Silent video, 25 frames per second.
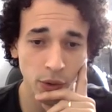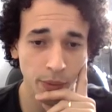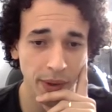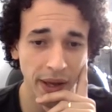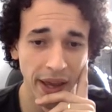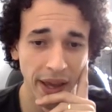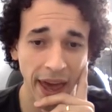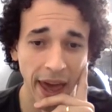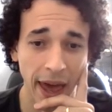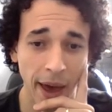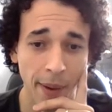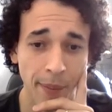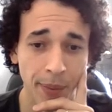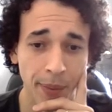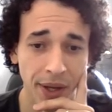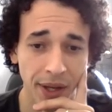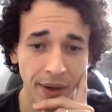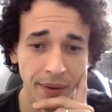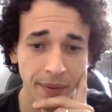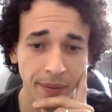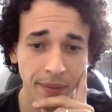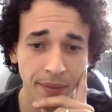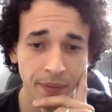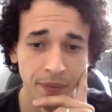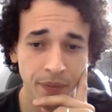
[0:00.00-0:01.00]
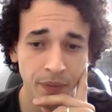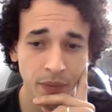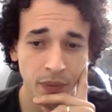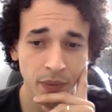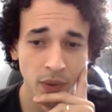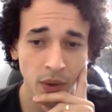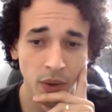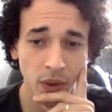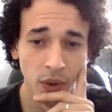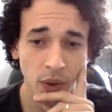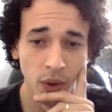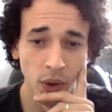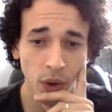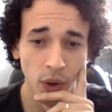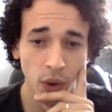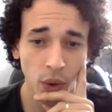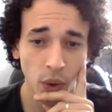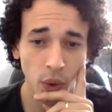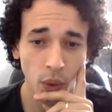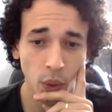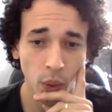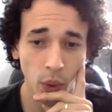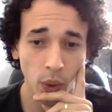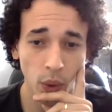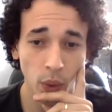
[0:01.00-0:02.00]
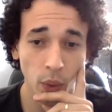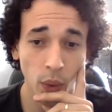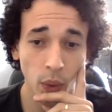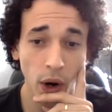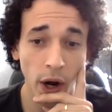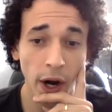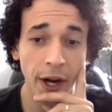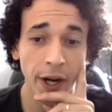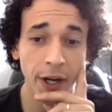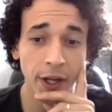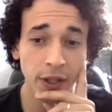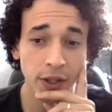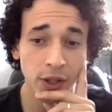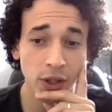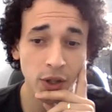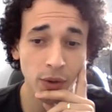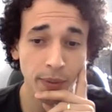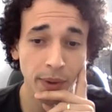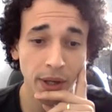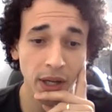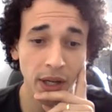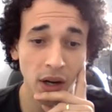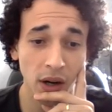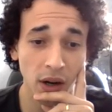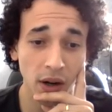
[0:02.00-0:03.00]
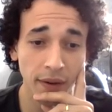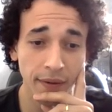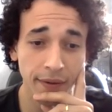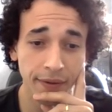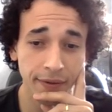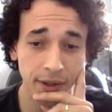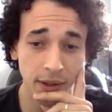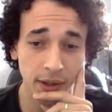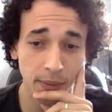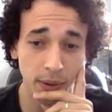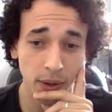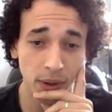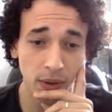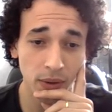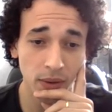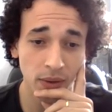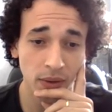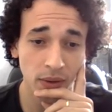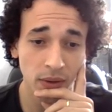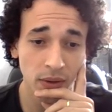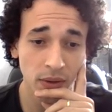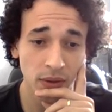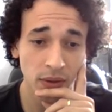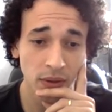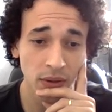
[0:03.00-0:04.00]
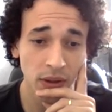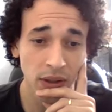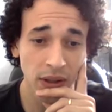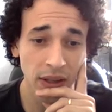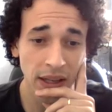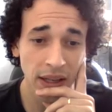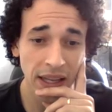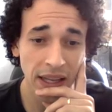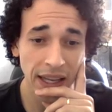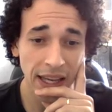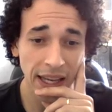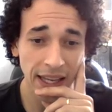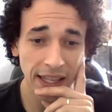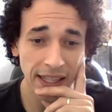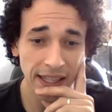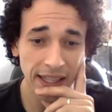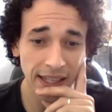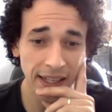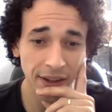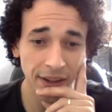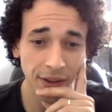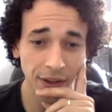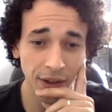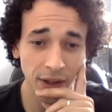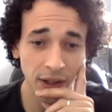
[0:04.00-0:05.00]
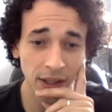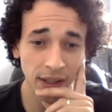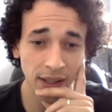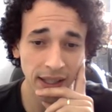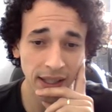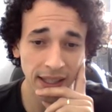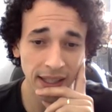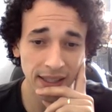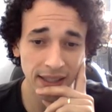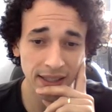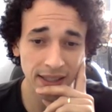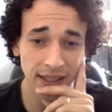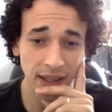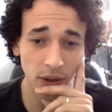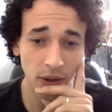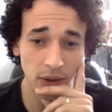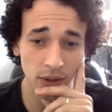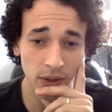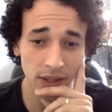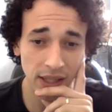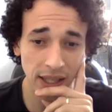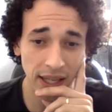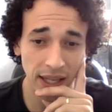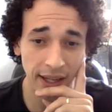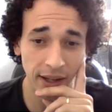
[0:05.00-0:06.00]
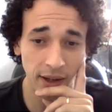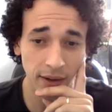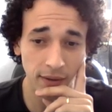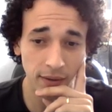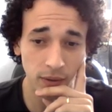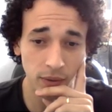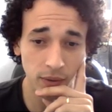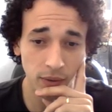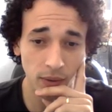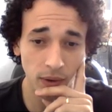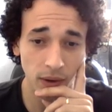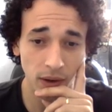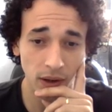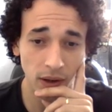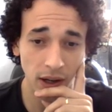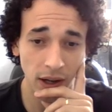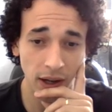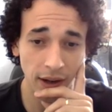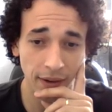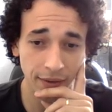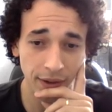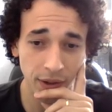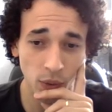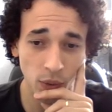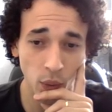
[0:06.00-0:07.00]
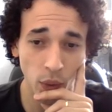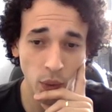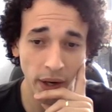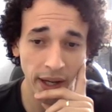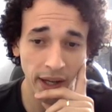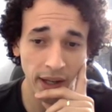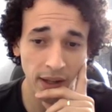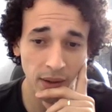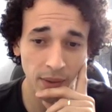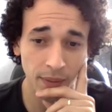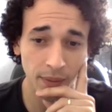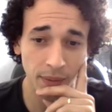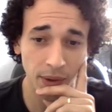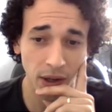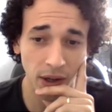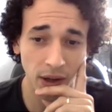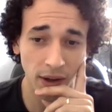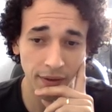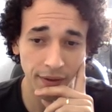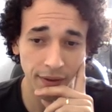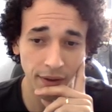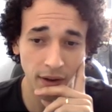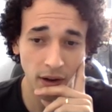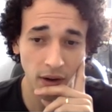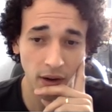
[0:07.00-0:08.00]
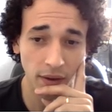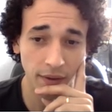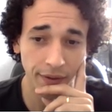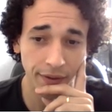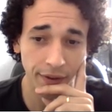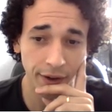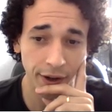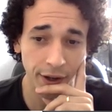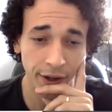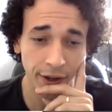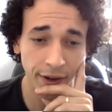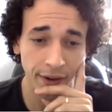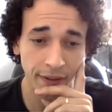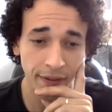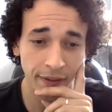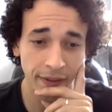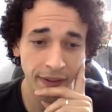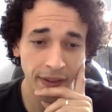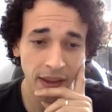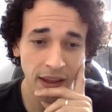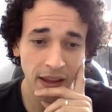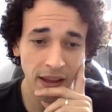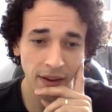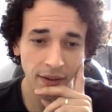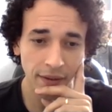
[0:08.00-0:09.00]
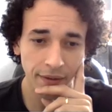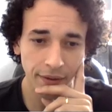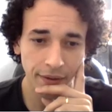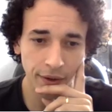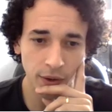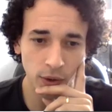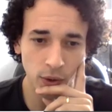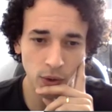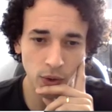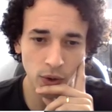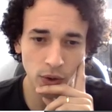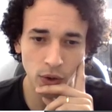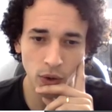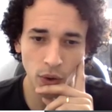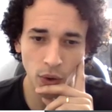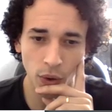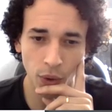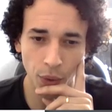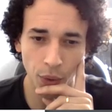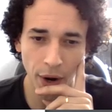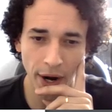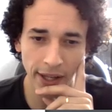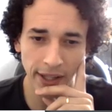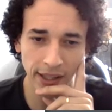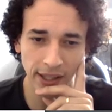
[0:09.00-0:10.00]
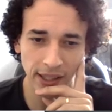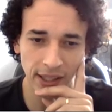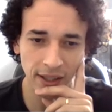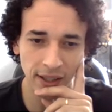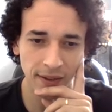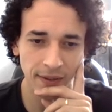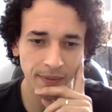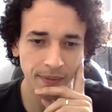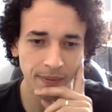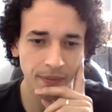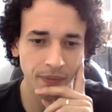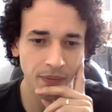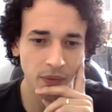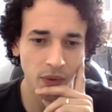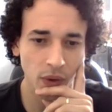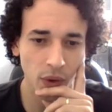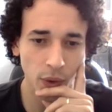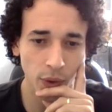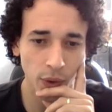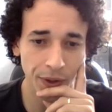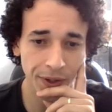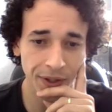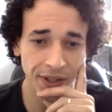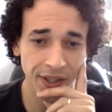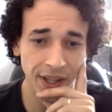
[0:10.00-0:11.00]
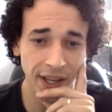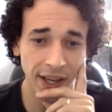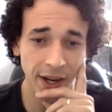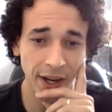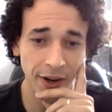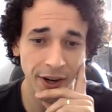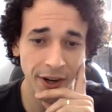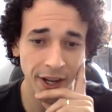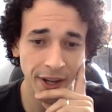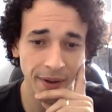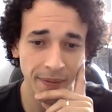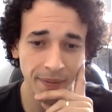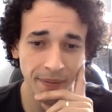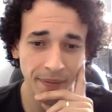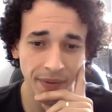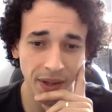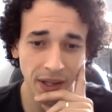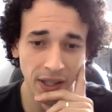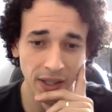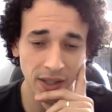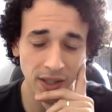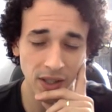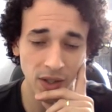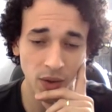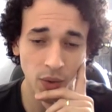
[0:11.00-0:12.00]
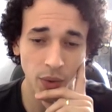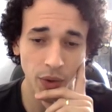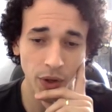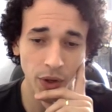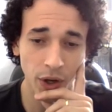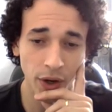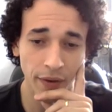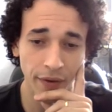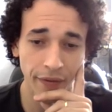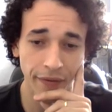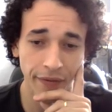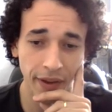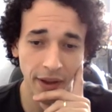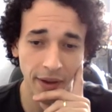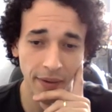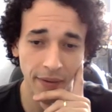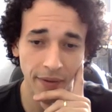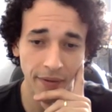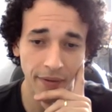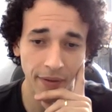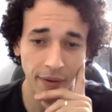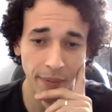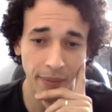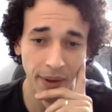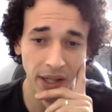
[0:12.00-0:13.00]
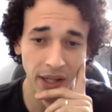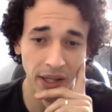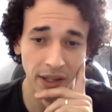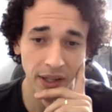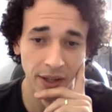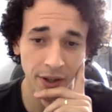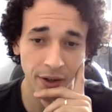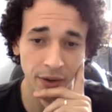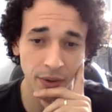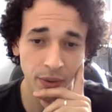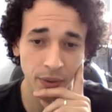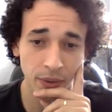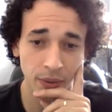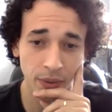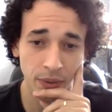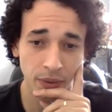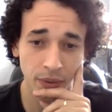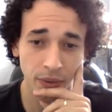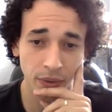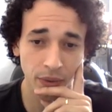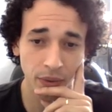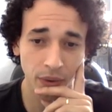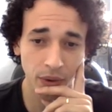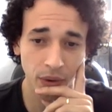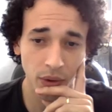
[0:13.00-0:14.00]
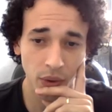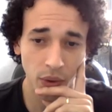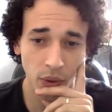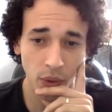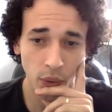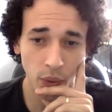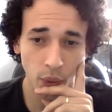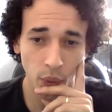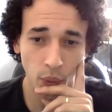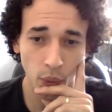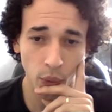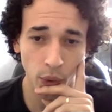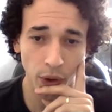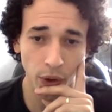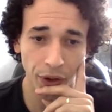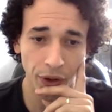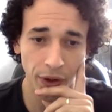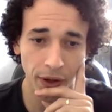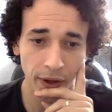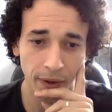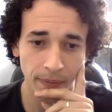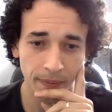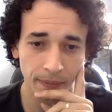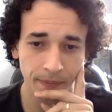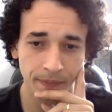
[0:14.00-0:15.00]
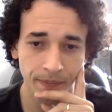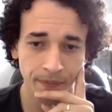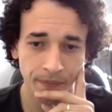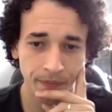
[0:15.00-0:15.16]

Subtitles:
to be happy. We're wired to be comfortable, and anything that's outside of the realm of comfort feels threatening or scary until we are familiar with it.